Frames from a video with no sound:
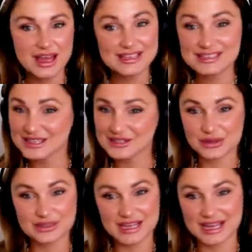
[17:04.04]
It's, it's kids
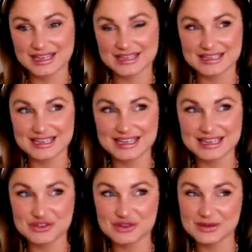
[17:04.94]
holidays, and it
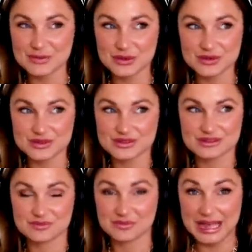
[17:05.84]
literally was
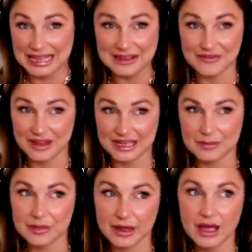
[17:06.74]
heaving,
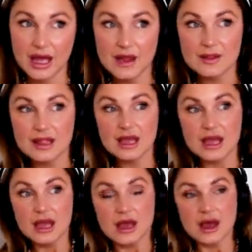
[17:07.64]
but
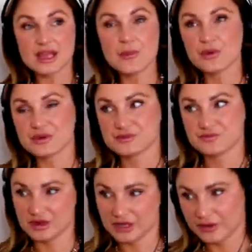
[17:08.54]
it was
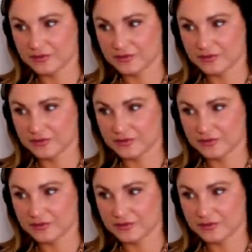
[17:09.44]
really good